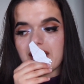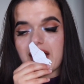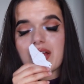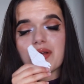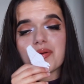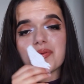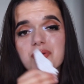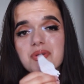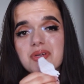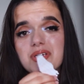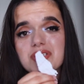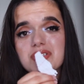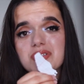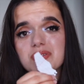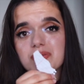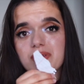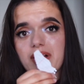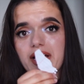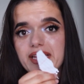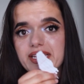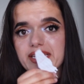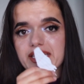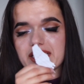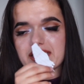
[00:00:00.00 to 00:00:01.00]
I really do
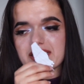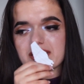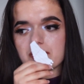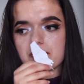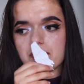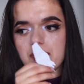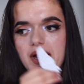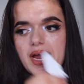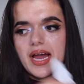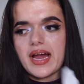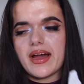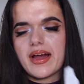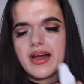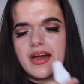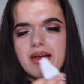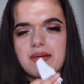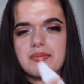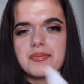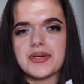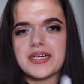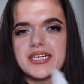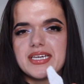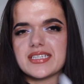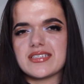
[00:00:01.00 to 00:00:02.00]
like it, but
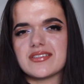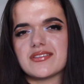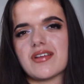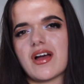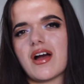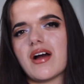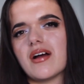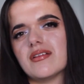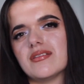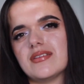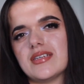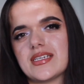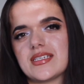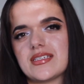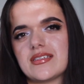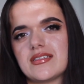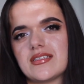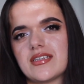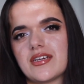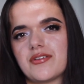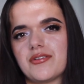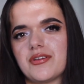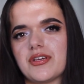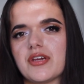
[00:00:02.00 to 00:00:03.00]
it's not
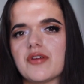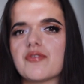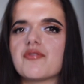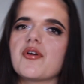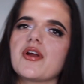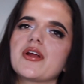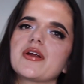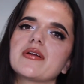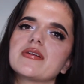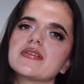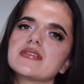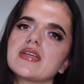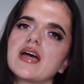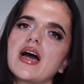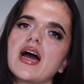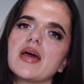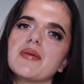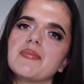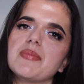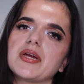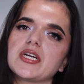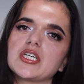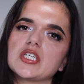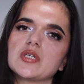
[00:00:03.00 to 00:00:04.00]
necessarily a fragrance that
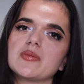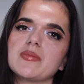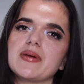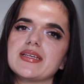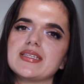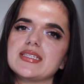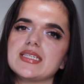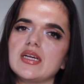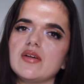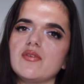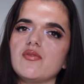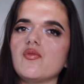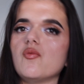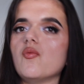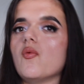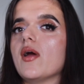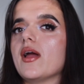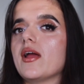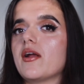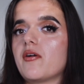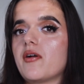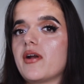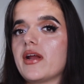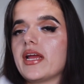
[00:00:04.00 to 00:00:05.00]
I picture myself
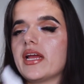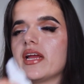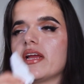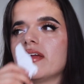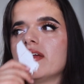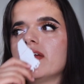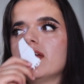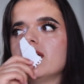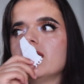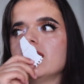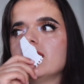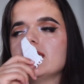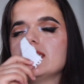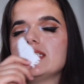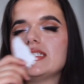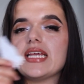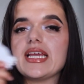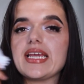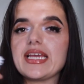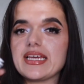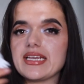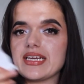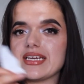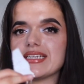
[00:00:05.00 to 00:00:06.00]
wearing
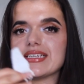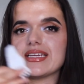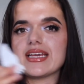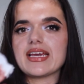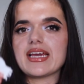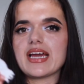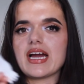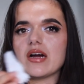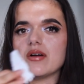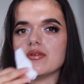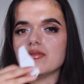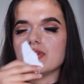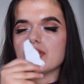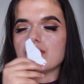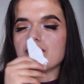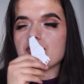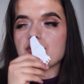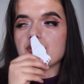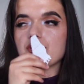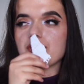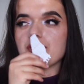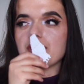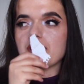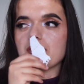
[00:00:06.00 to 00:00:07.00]
day in and day out, if
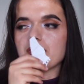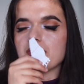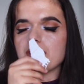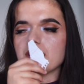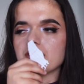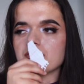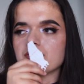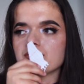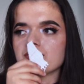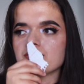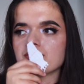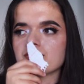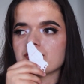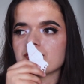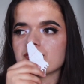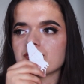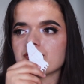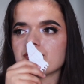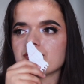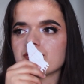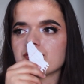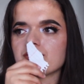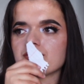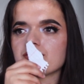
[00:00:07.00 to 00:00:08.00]
you know what I mean.
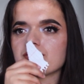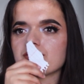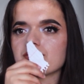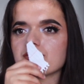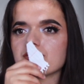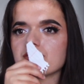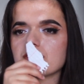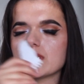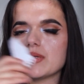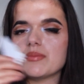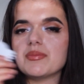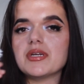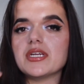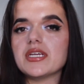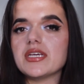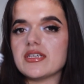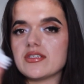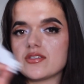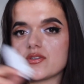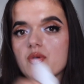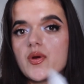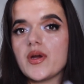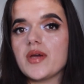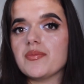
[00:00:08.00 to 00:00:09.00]
But it
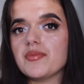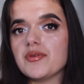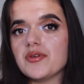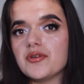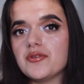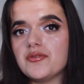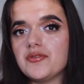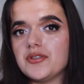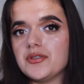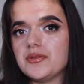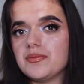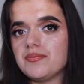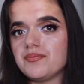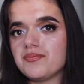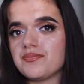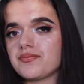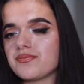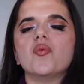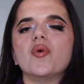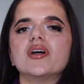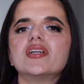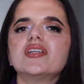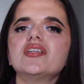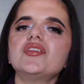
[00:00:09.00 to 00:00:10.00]
is quite beautiful.
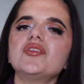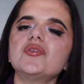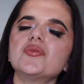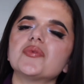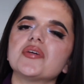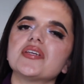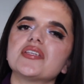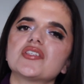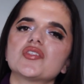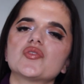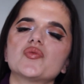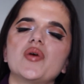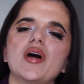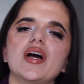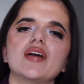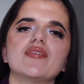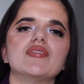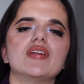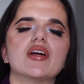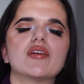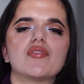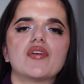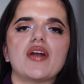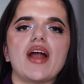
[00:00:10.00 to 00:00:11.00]
One of the reasons why
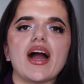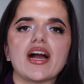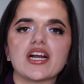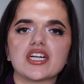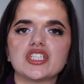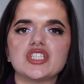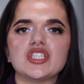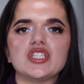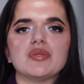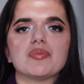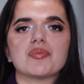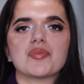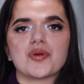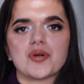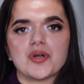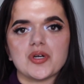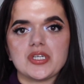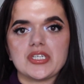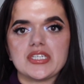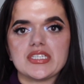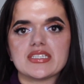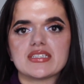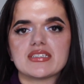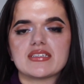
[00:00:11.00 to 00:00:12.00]
I've never actually
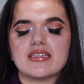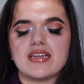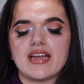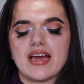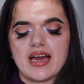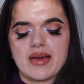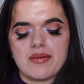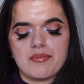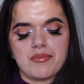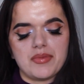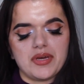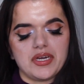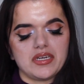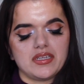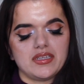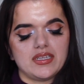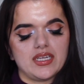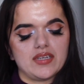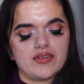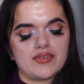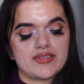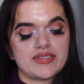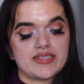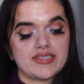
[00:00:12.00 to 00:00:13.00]
purchased an M
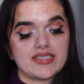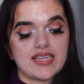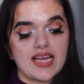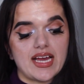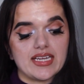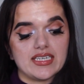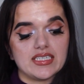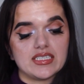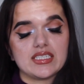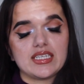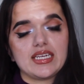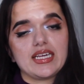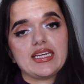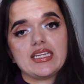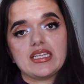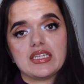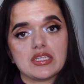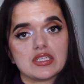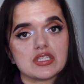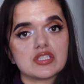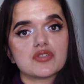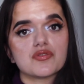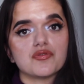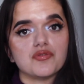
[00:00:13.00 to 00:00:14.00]
Micallef scent in
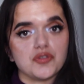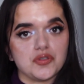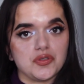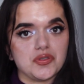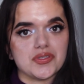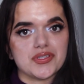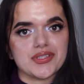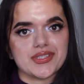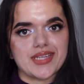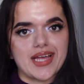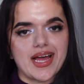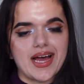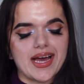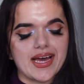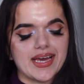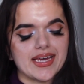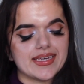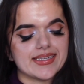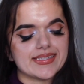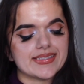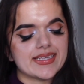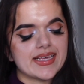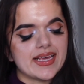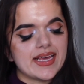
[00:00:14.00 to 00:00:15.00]
its full
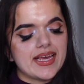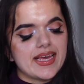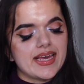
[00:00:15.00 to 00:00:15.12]
size